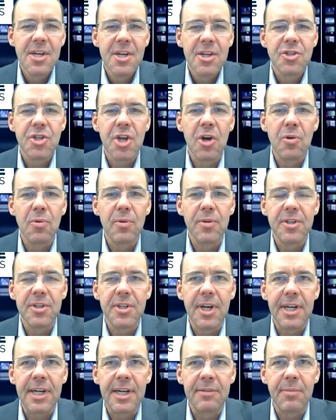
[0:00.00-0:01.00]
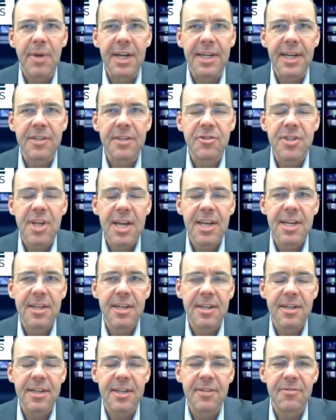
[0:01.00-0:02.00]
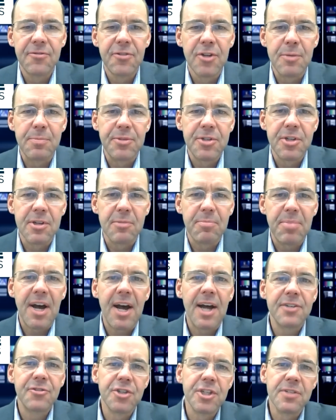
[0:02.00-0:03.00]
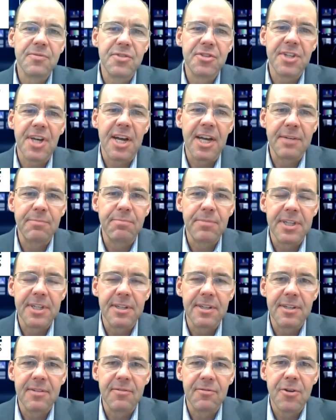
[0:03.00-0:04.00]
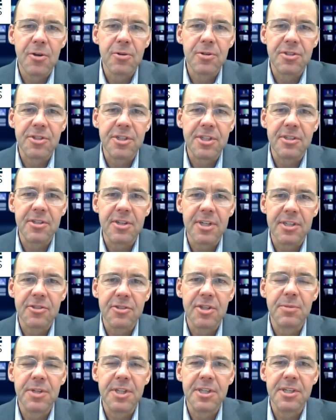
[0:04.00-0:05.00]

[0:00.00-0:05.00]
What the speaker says: So I guess taking a flip to the positive side and focusing on some of the